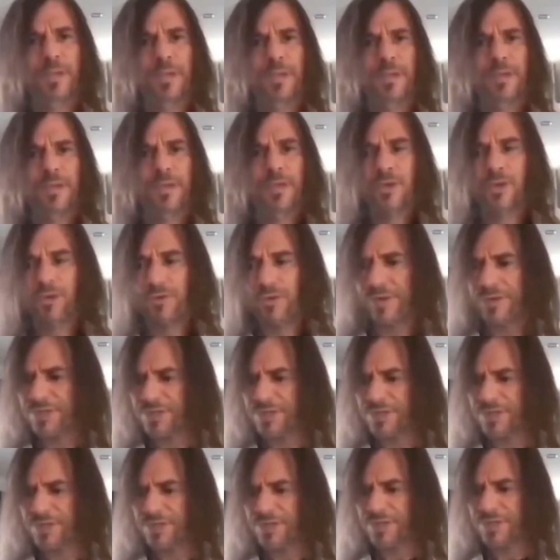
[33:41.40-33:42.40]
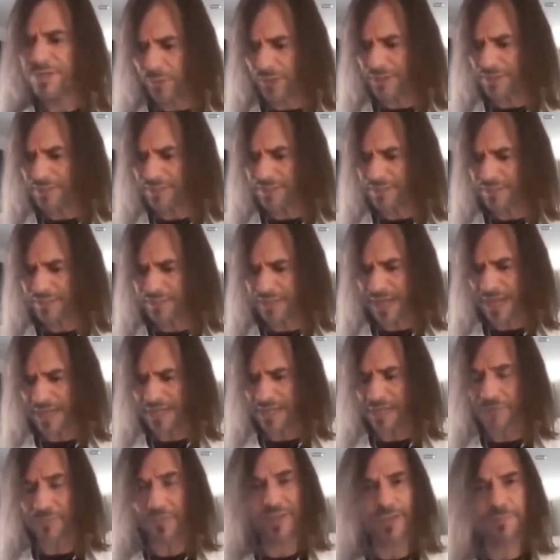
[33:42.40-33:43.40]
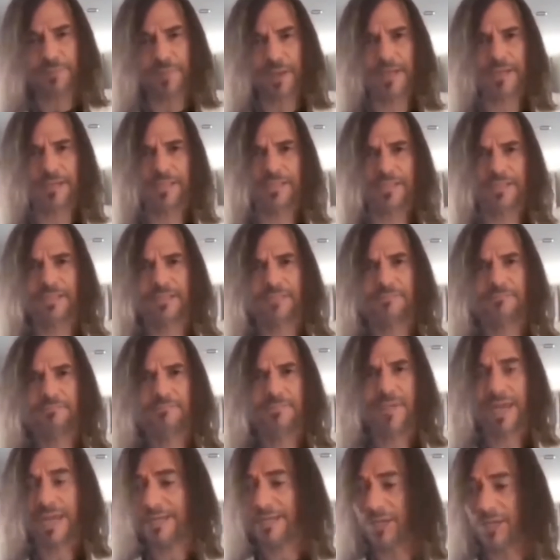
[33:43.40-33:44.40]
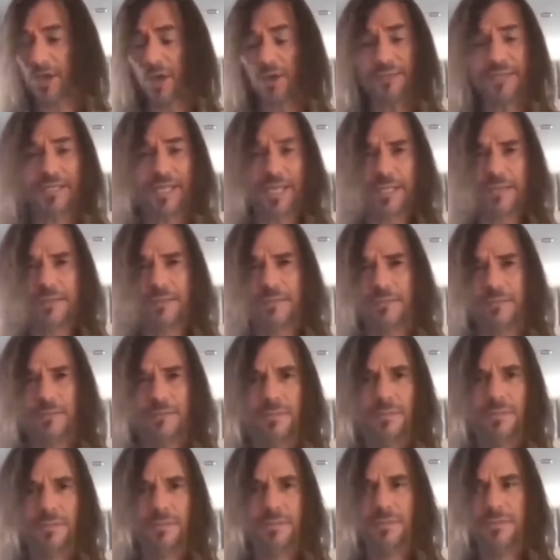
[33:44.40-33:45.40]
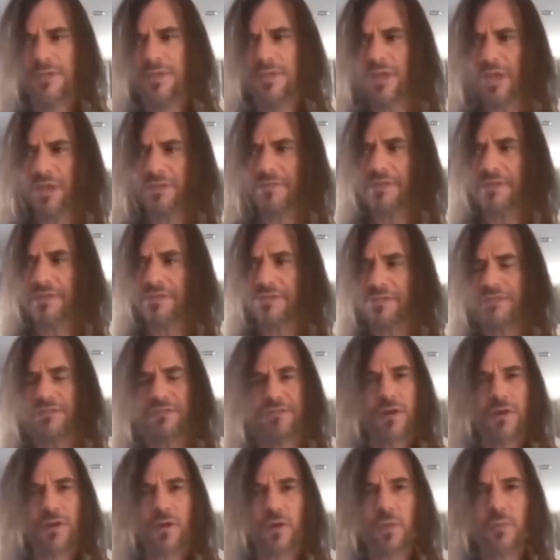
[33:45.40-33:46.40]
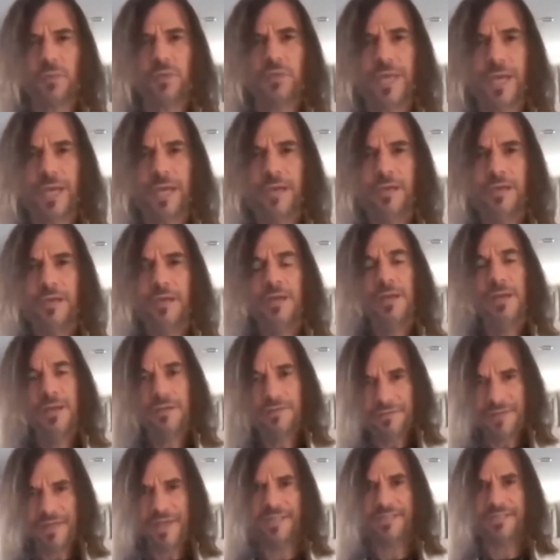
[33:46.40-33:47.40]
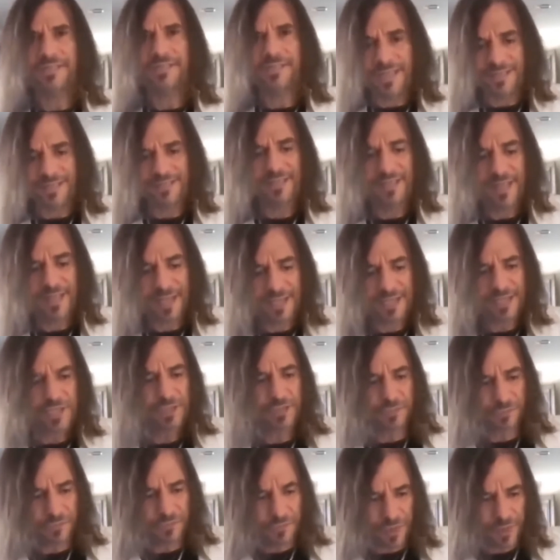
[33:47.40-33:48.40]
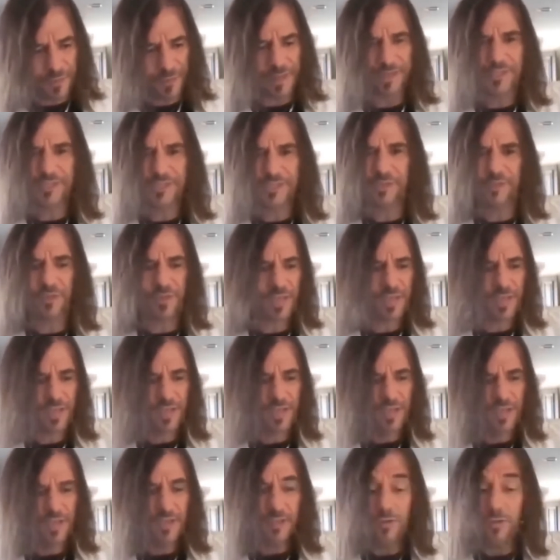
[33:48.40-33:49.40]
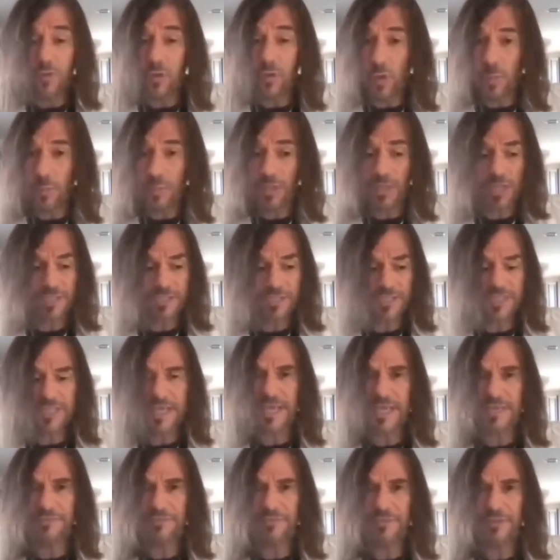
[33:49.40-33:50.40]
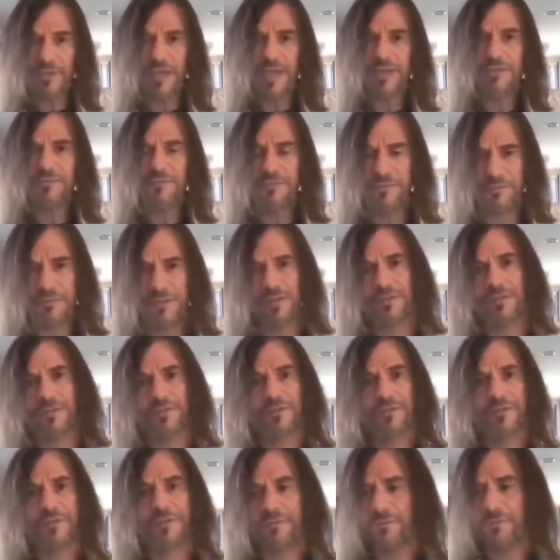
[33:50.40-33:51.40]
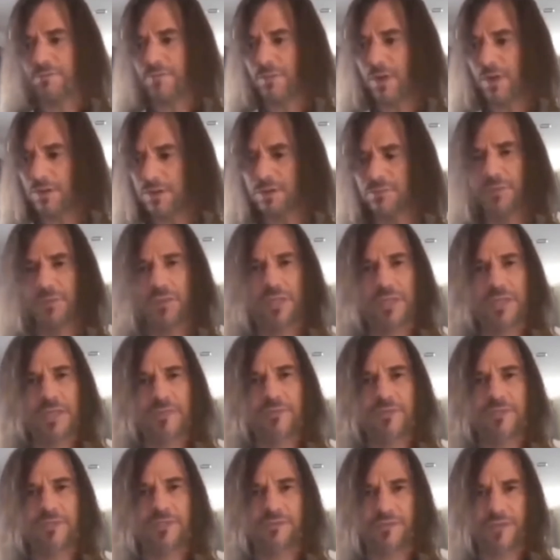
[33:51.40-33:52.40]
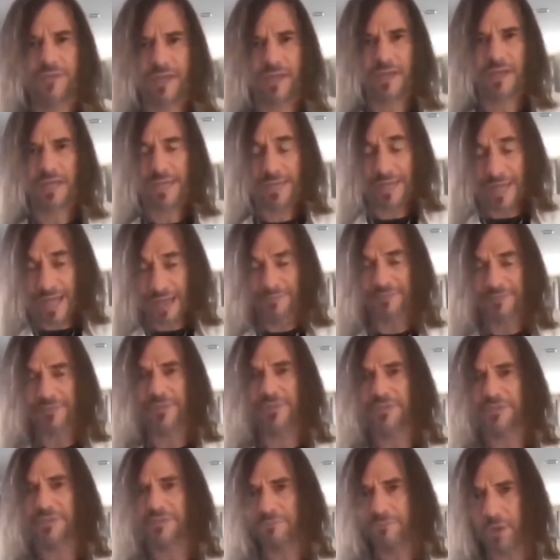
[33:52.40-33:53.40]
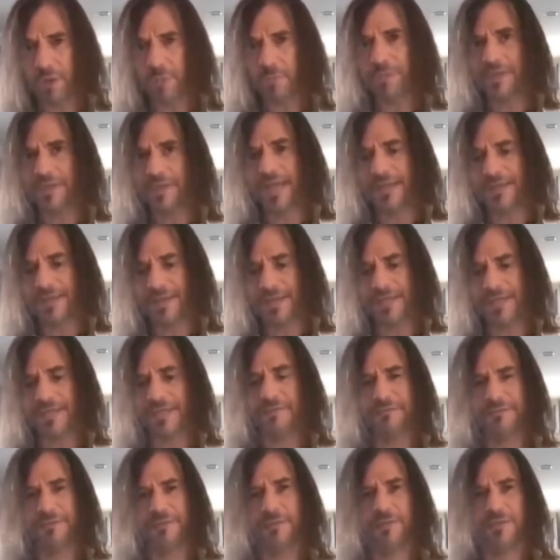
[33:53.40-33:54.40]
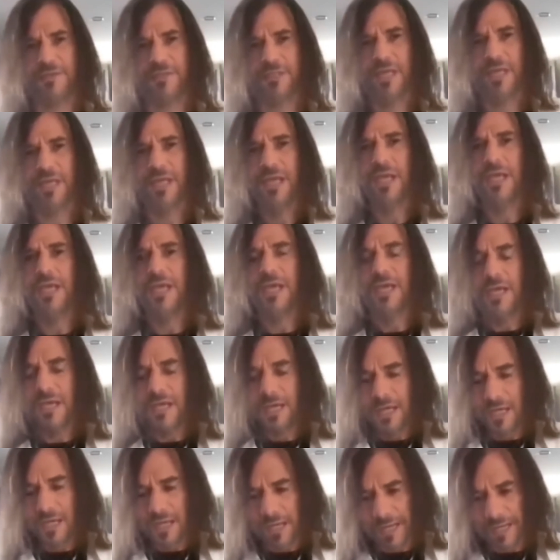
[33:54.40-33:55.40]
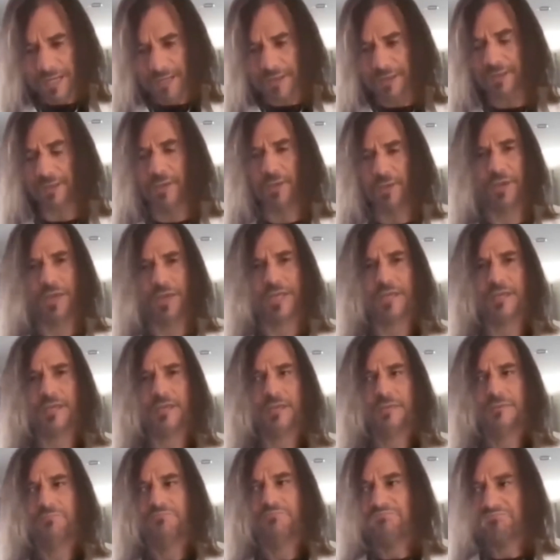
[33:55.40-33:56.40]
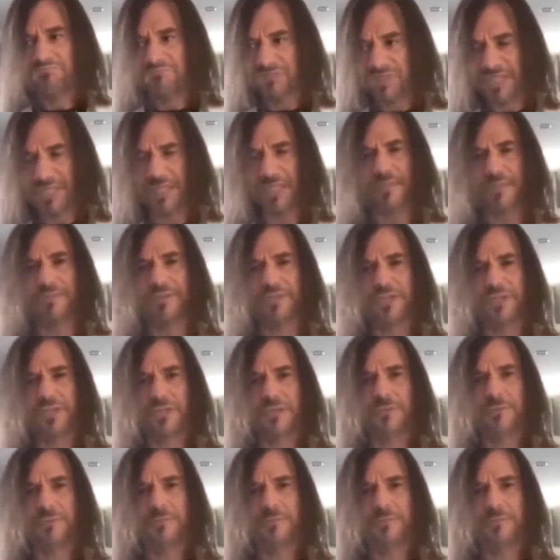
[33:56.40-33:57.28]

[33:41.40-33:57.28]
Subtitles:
Creatures with breasts and an erect penis and a goat's head. You know, things you find normal now, thanks to international Freemasonry, normalizing evil and filth through multiple levels of and avenues of propaganda and influence, including television,